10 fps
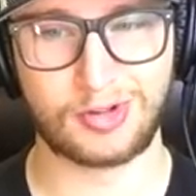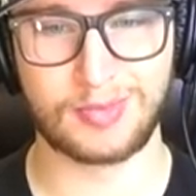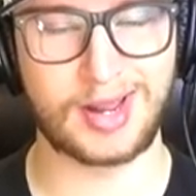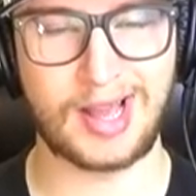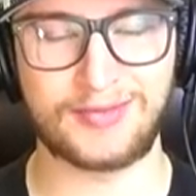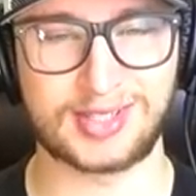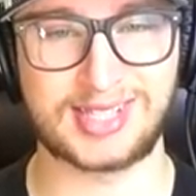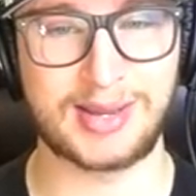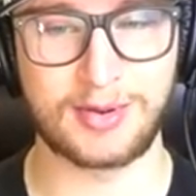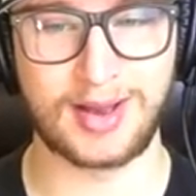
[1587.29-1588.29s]
we might have the
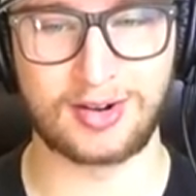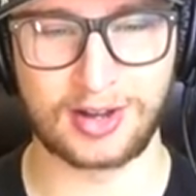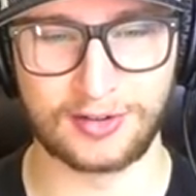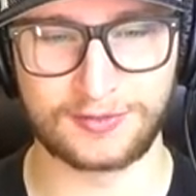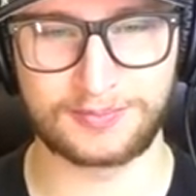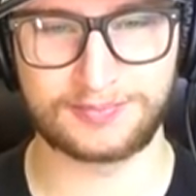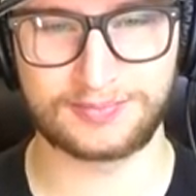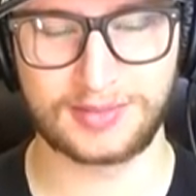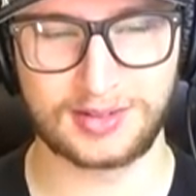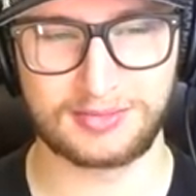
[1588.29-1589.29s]
same amount of
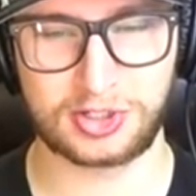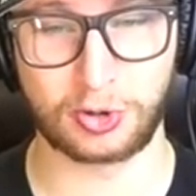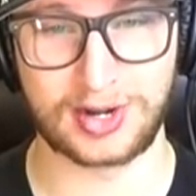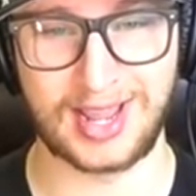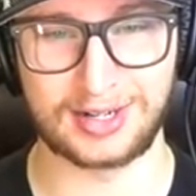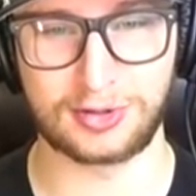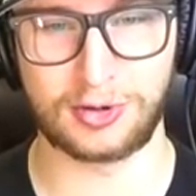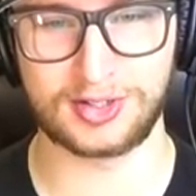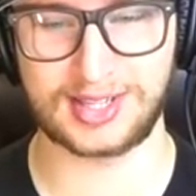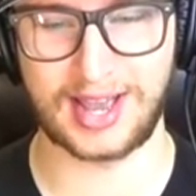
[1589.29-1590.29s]
shorthanded
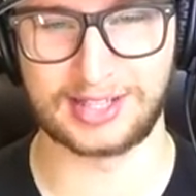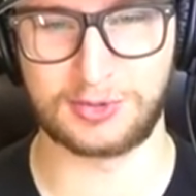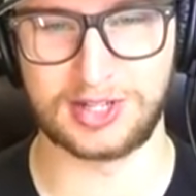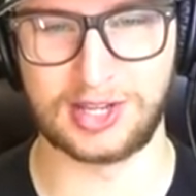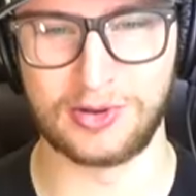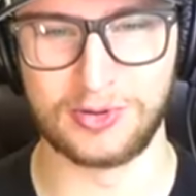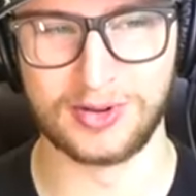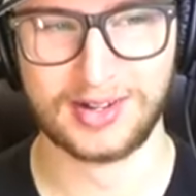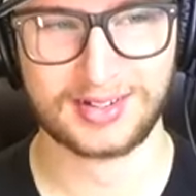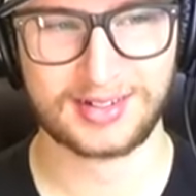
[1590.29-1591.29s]
goals as we
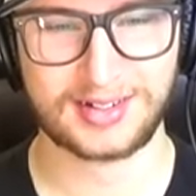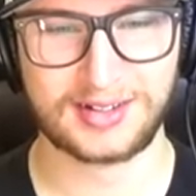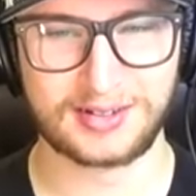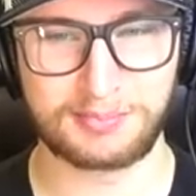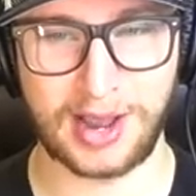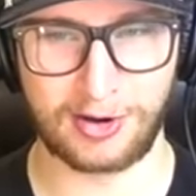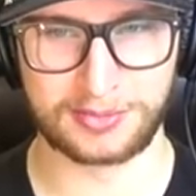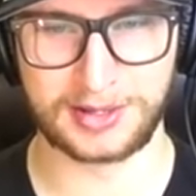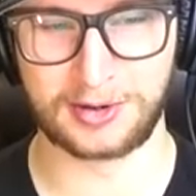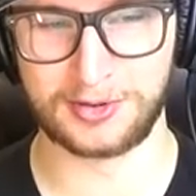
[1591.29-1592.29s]
do
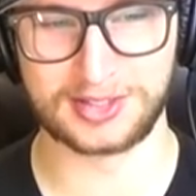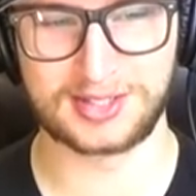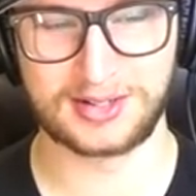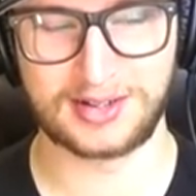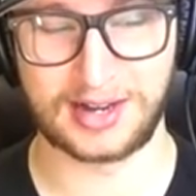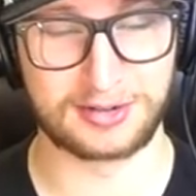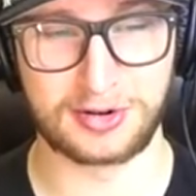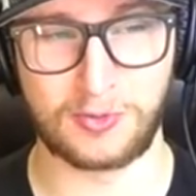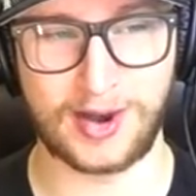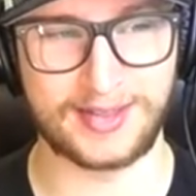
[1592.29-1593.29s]
power play goals. I
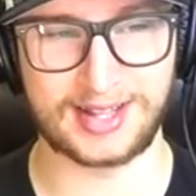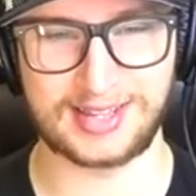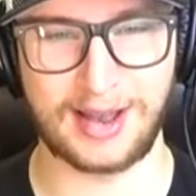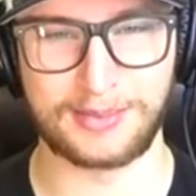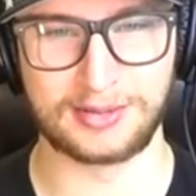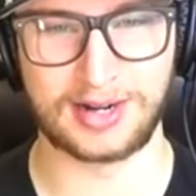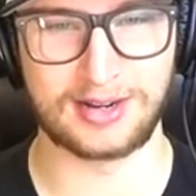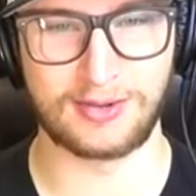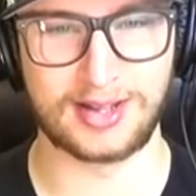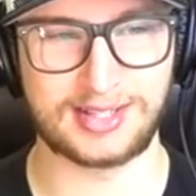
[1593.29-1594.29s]
don't know why that's happening, but
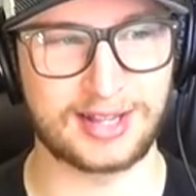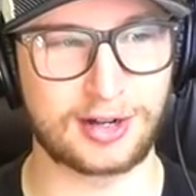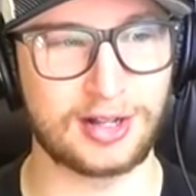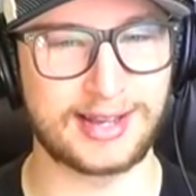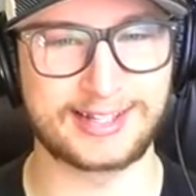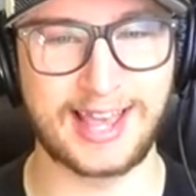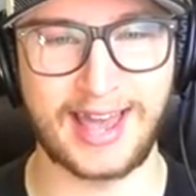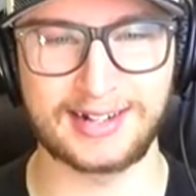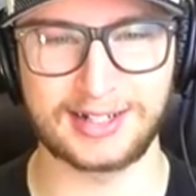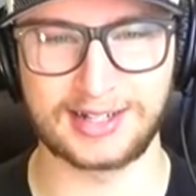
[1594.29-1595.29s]
anyway, Taylor Hall
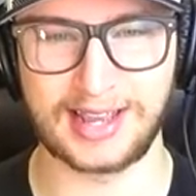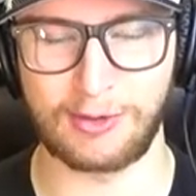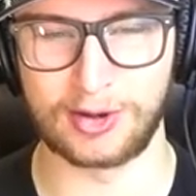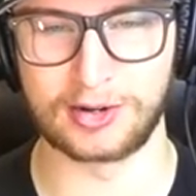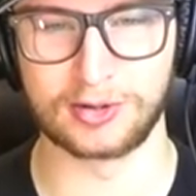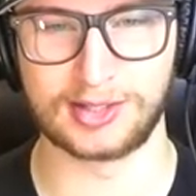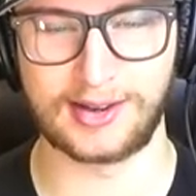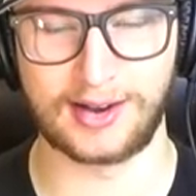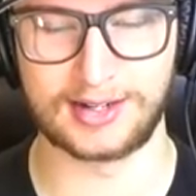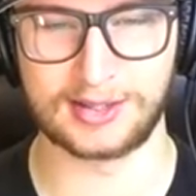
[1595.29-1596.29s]
again going to get one
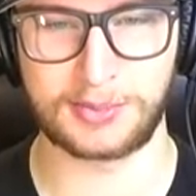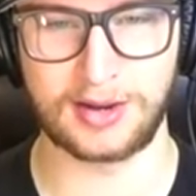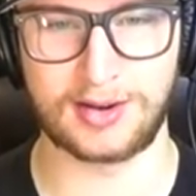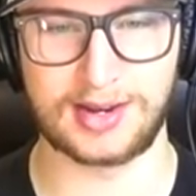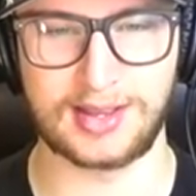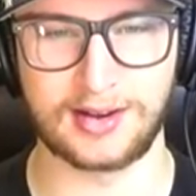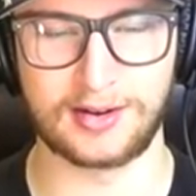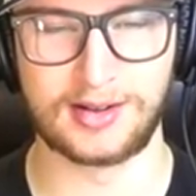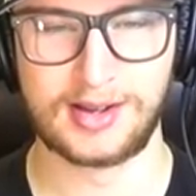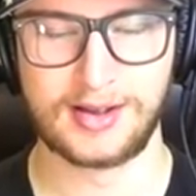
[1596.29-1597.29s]
early on in the period
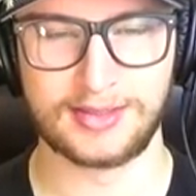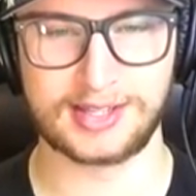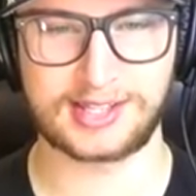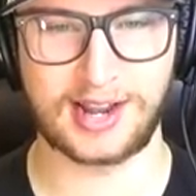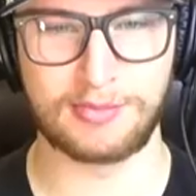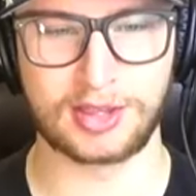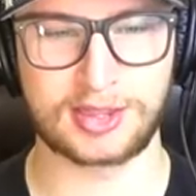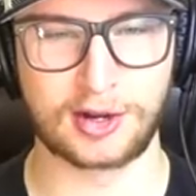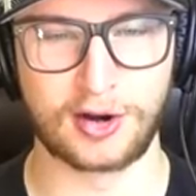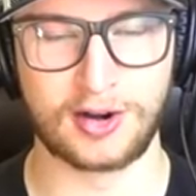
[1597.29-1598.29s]
here. This time the
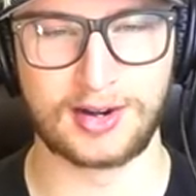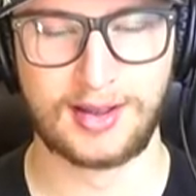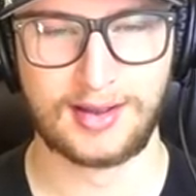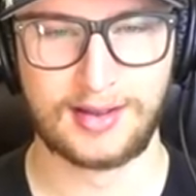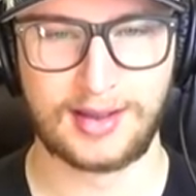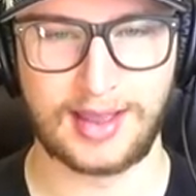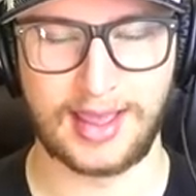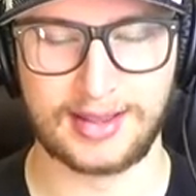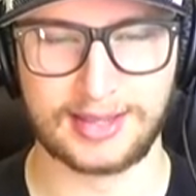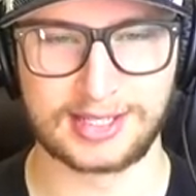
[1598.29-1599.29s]
third,
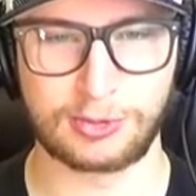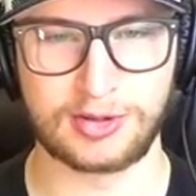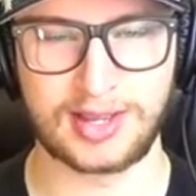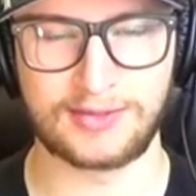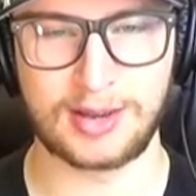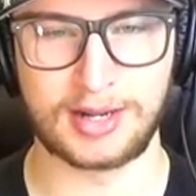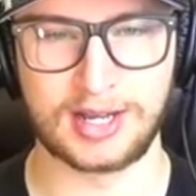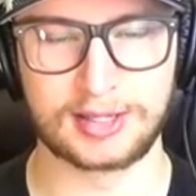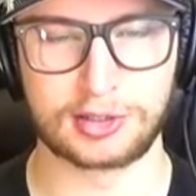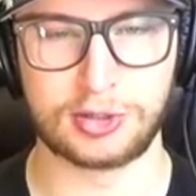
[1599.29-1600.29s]
and this will give them
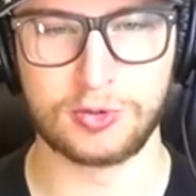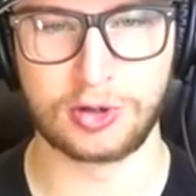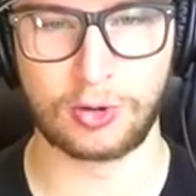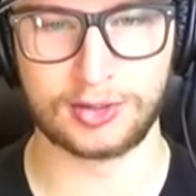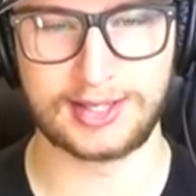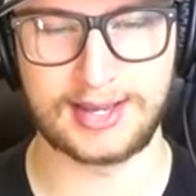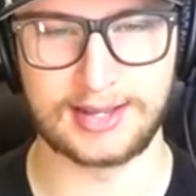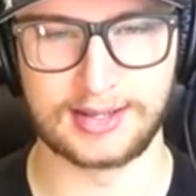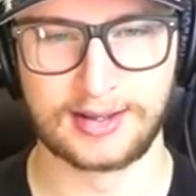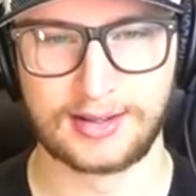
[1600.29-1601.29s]
another two goal
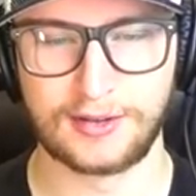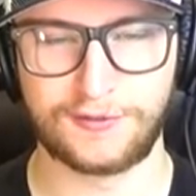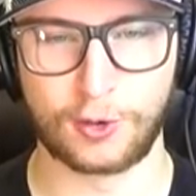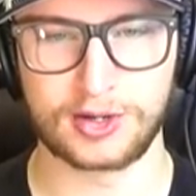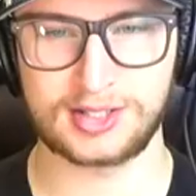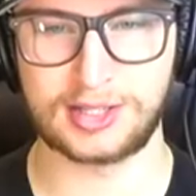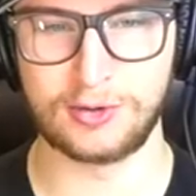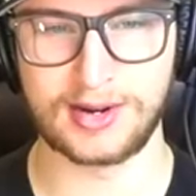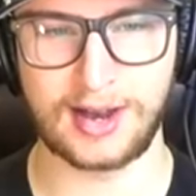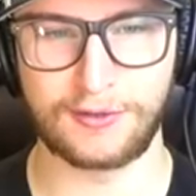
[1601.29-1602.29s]
lead. Four to
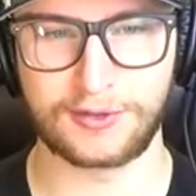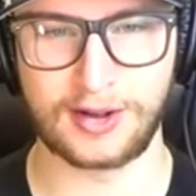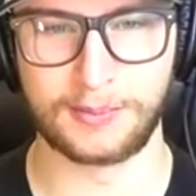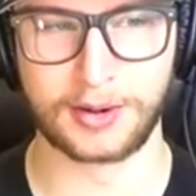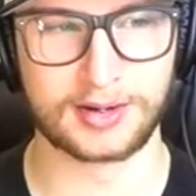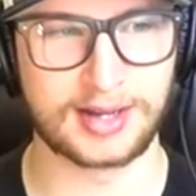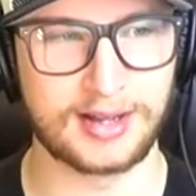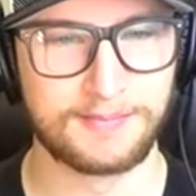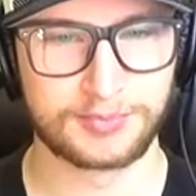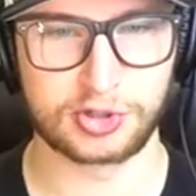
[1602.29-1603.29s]
two now for
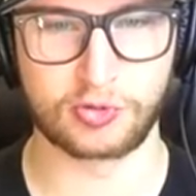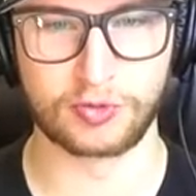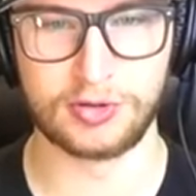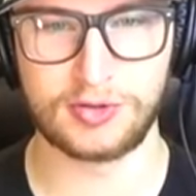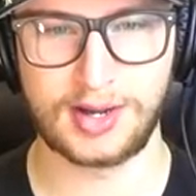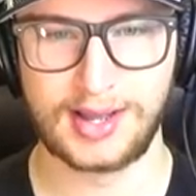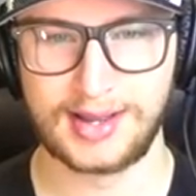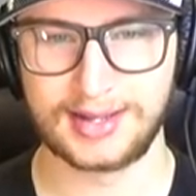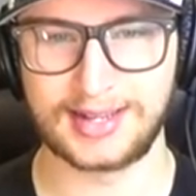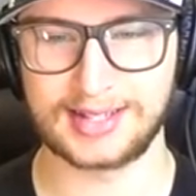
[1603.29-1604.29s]
Alberta. Giroux
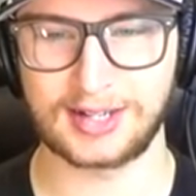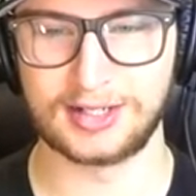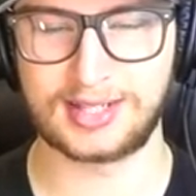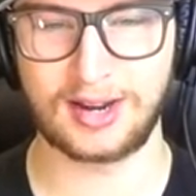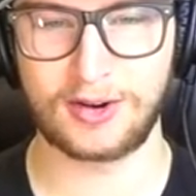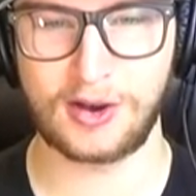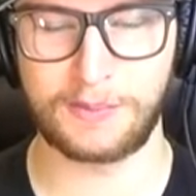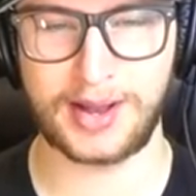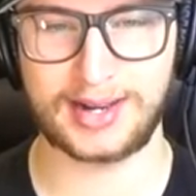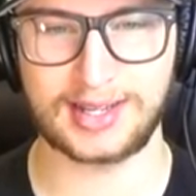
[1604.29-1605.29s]
gets Ontario
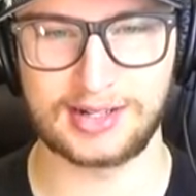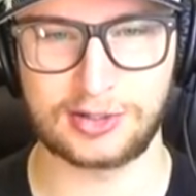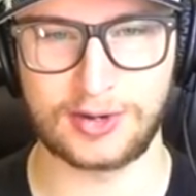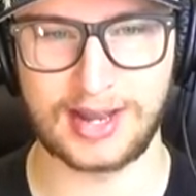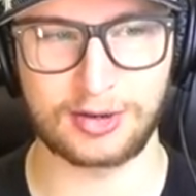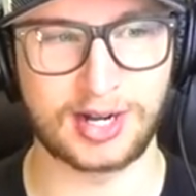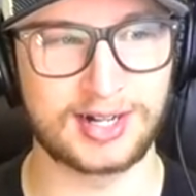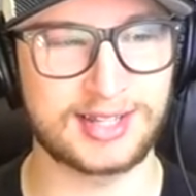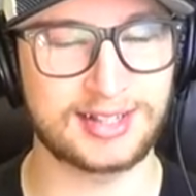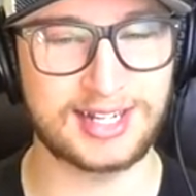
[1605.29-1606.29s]
back into it now,
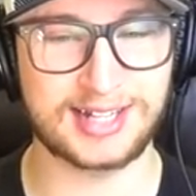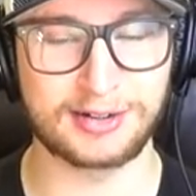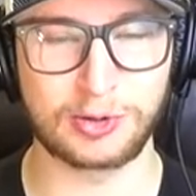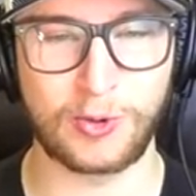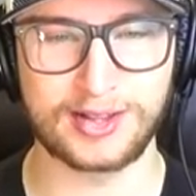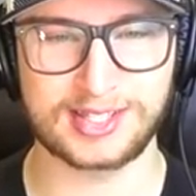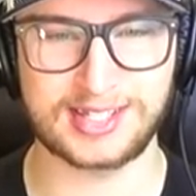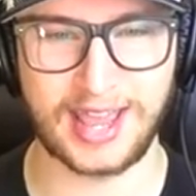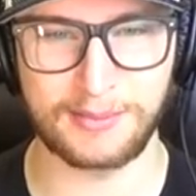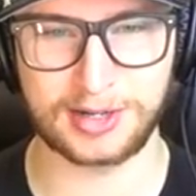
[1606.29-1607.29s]
cutting that lead down to one.
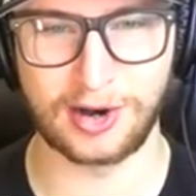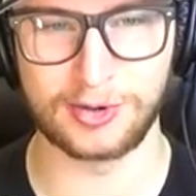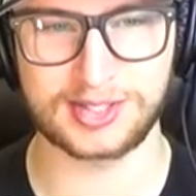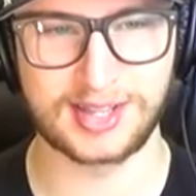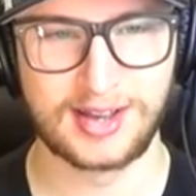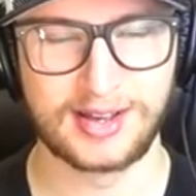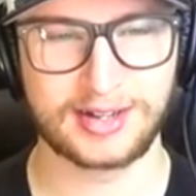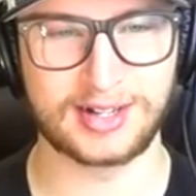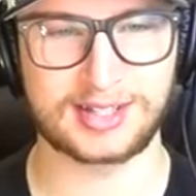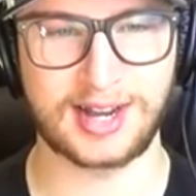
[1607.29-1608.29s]
Stamkos
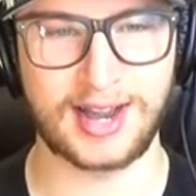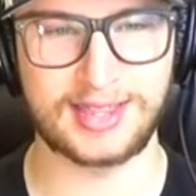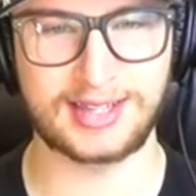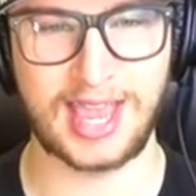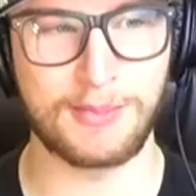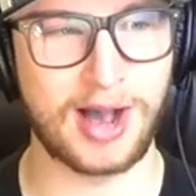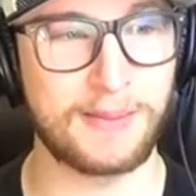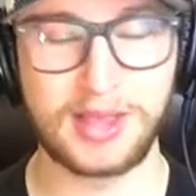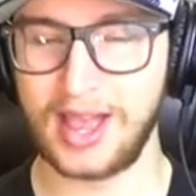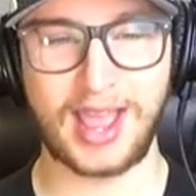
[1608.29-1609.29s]
gonna tie the game
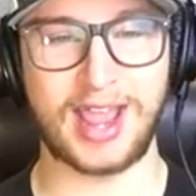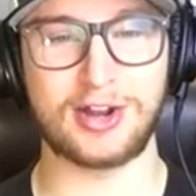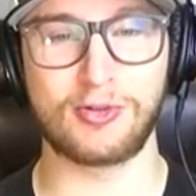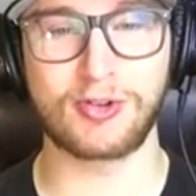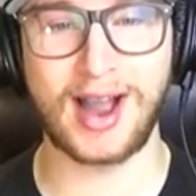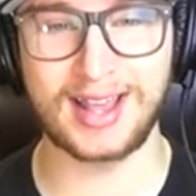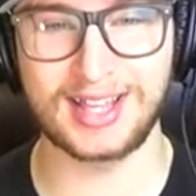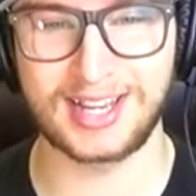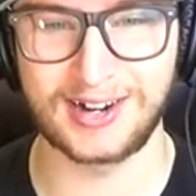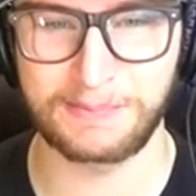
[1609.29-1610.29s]
up, and
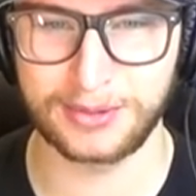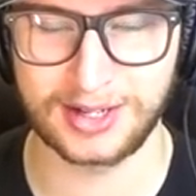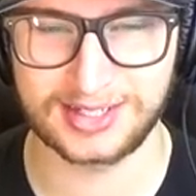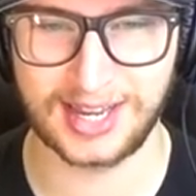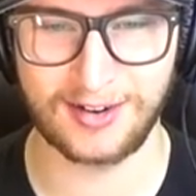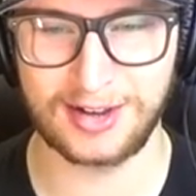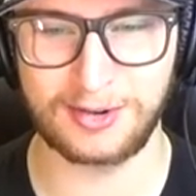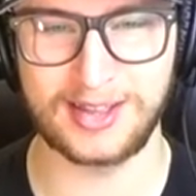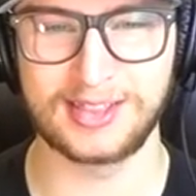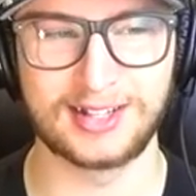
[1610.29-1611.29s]
O'Reilly gonna put
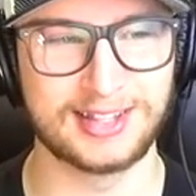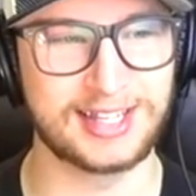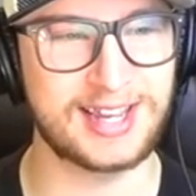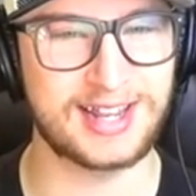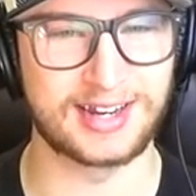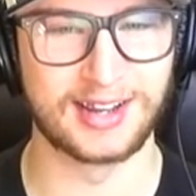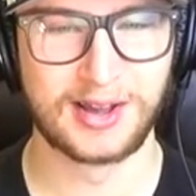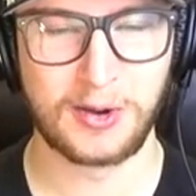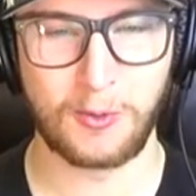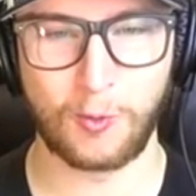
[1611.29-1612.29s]
Ontario in the lead.
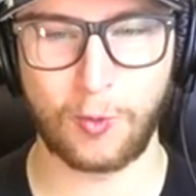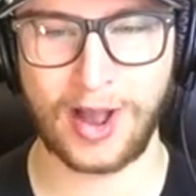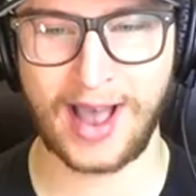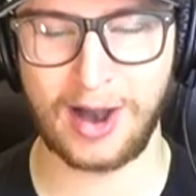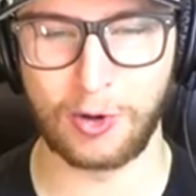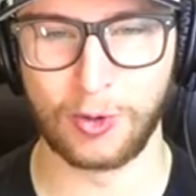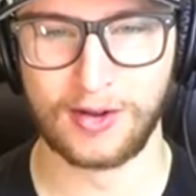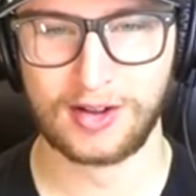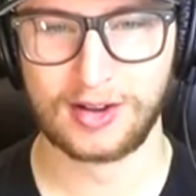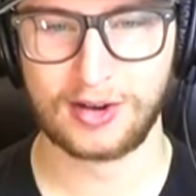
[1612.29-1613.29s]
Wow,